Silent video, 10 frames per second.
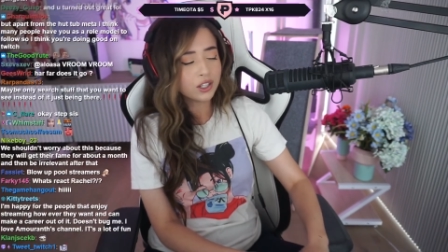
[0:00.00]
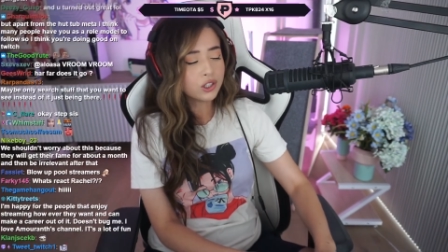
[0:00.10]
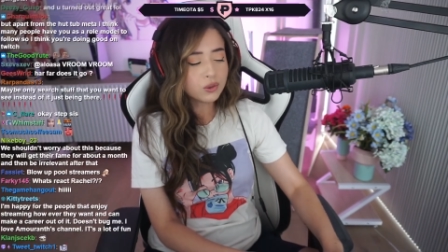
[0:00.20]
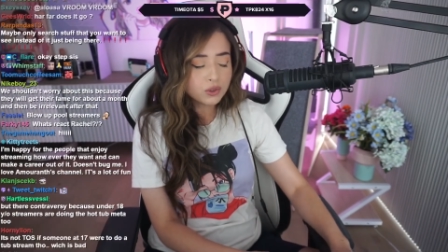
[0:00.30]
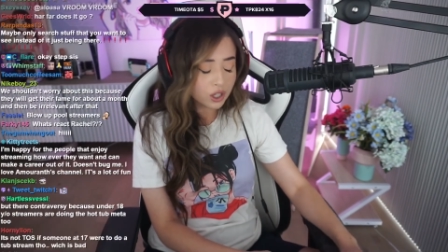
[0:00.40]

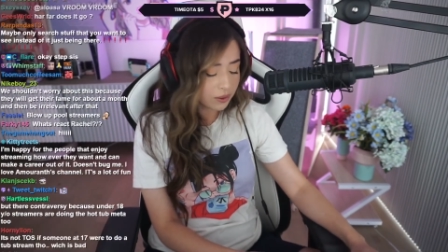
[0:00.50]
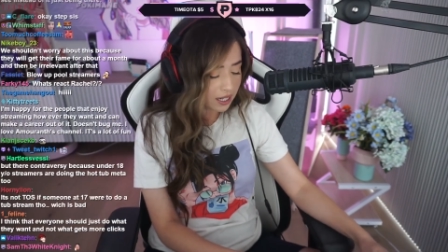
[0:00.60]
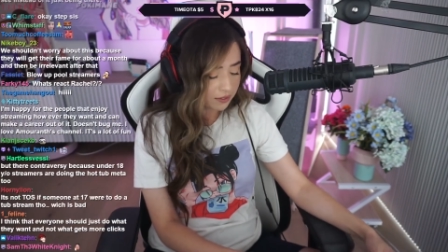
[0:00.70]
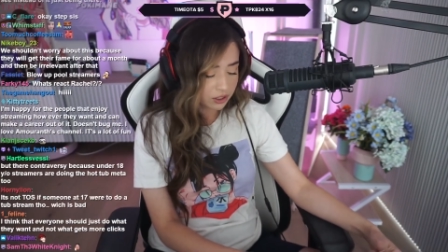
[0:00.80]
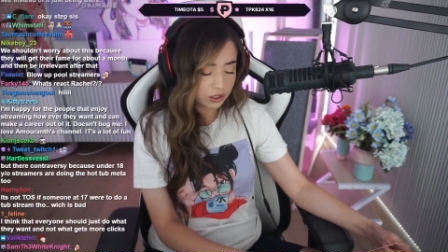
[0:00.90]
You don't
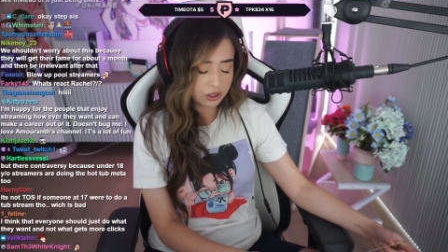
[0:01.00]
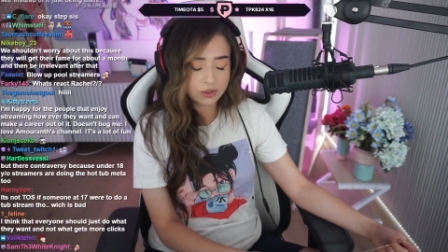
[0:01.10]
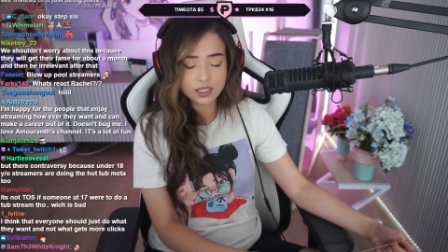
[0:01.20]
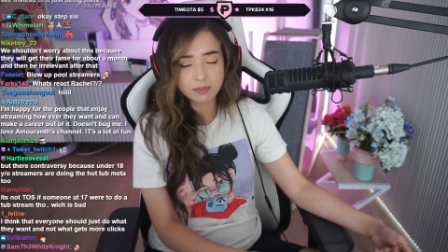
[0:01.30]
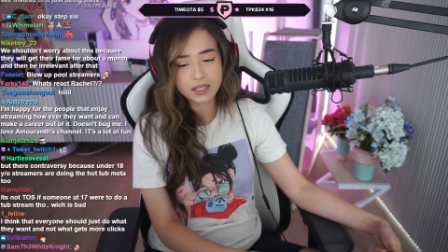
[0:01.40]
have to do
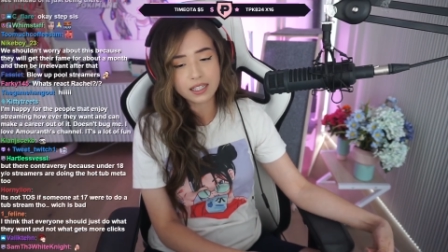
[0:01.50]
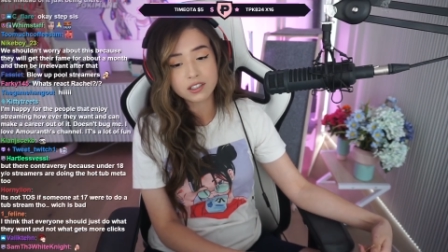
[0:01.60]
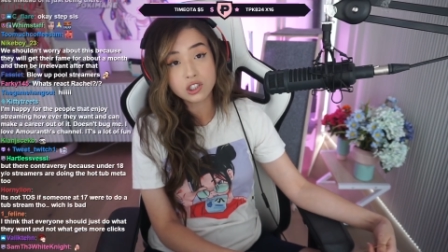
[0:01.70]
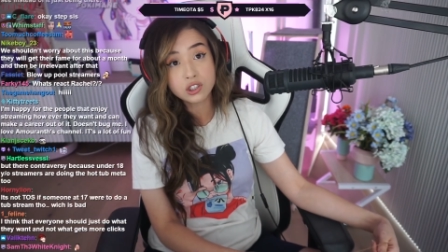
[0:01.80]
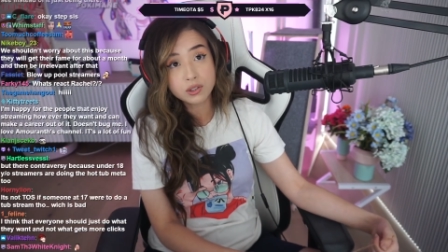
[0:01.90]

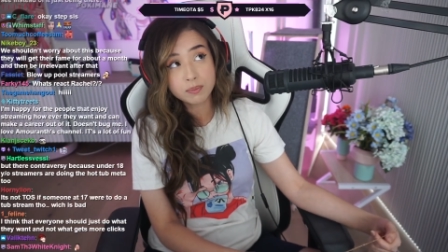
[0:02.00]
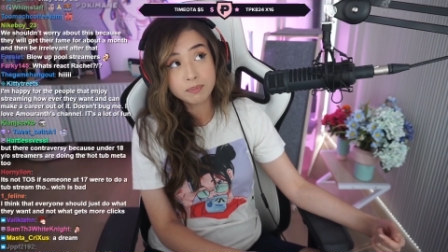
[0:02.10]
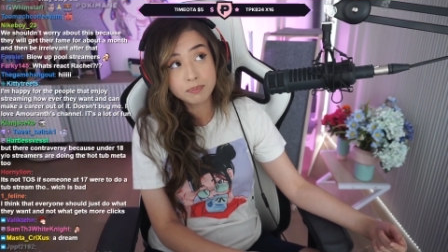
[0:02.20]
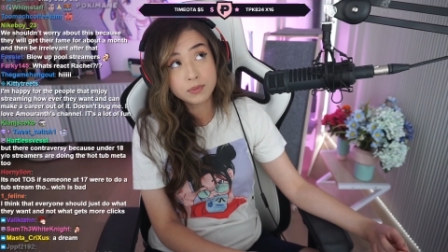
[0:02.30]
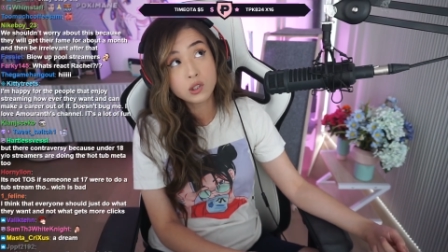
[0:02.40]
something
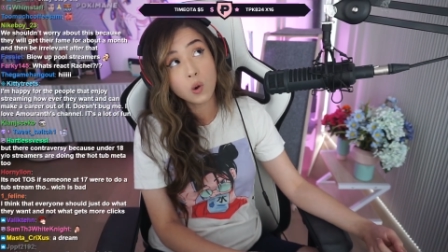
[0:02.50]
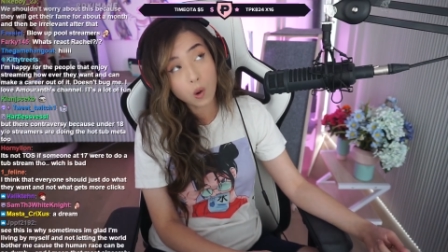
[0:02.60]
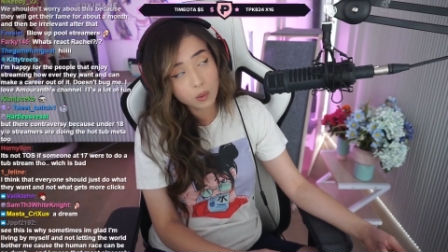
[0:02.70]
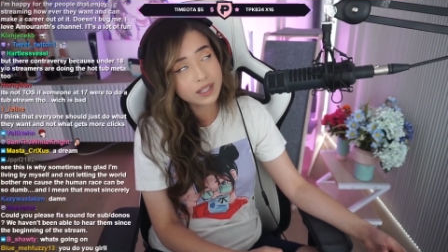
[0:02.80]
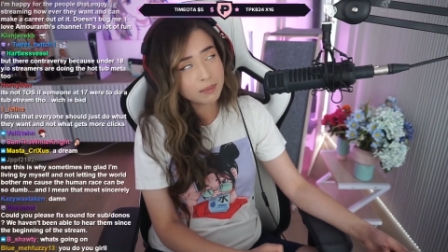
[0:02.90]

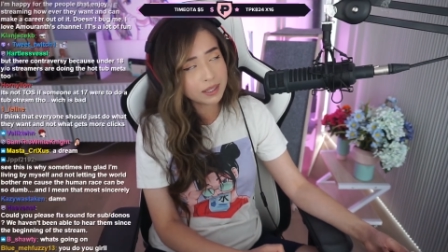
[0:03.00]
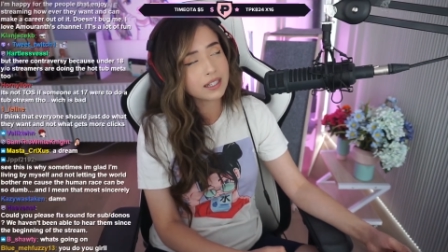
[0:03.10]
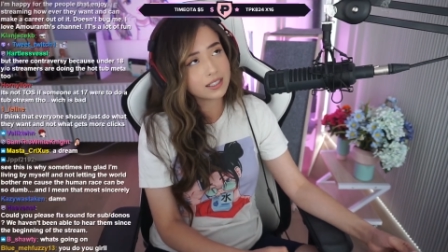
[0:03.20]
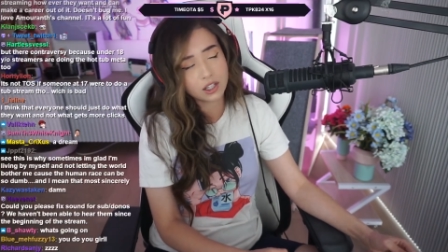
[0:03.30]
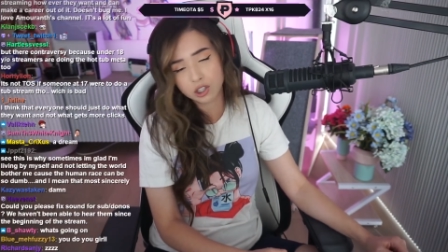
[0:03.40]
only
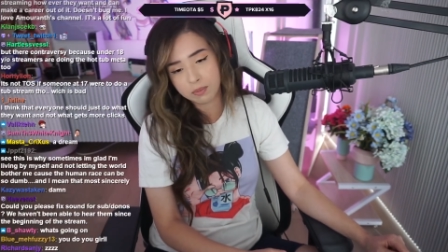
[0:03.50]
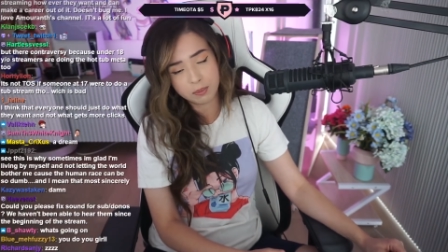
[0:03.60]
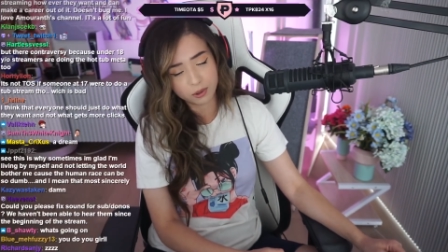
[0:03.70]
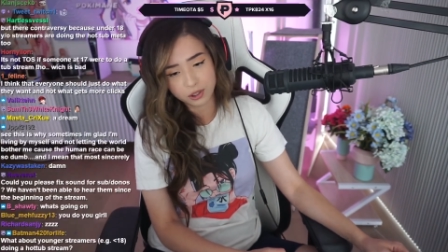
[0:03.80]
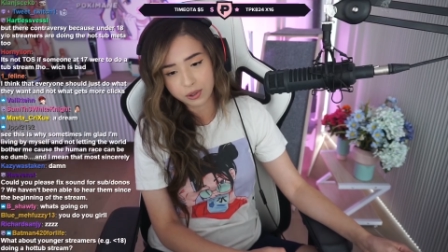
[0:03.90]
because other
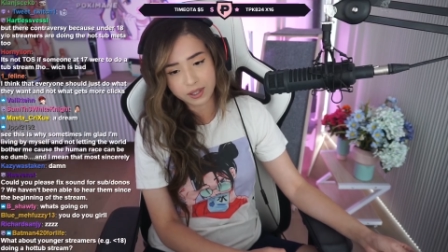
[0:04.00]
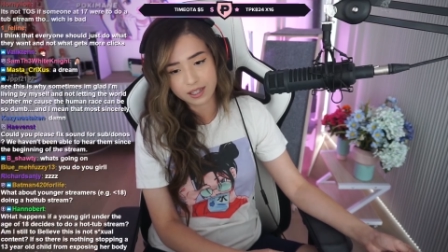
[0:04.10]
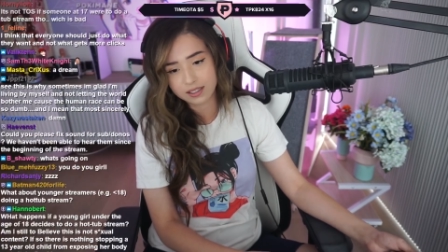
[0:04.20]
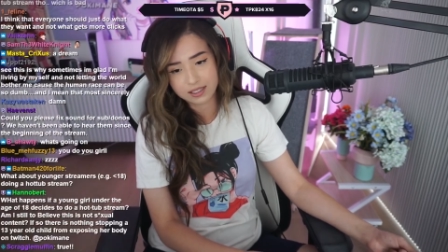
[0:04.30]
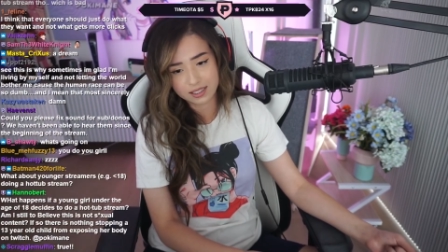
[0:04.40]
people are doing
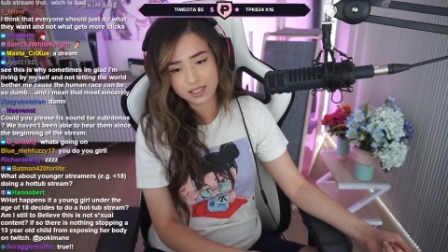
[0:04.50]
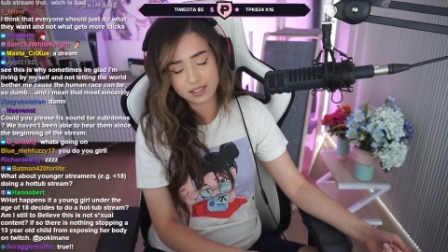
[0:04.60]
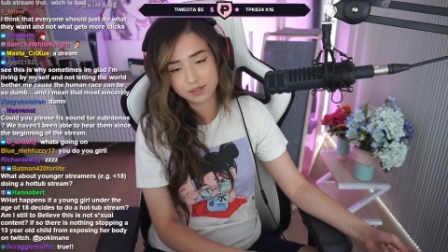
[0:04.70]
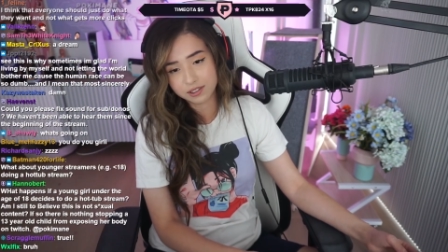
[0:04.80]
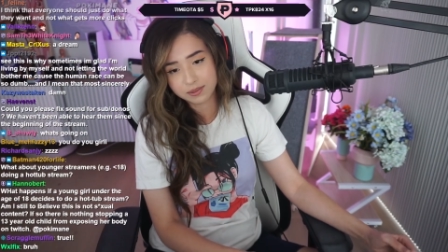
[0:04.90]
it and it's
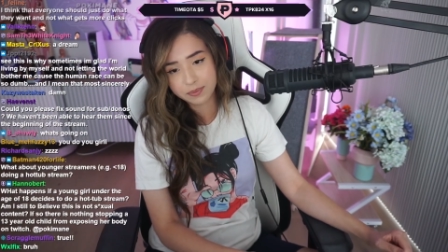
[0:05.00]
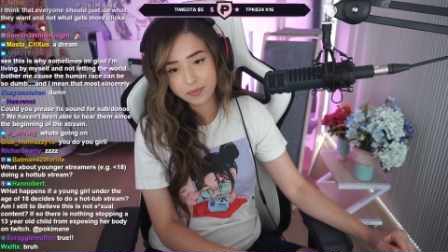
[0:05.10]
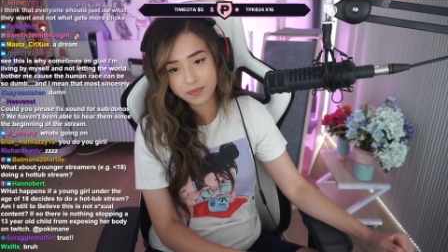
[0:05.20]
successful.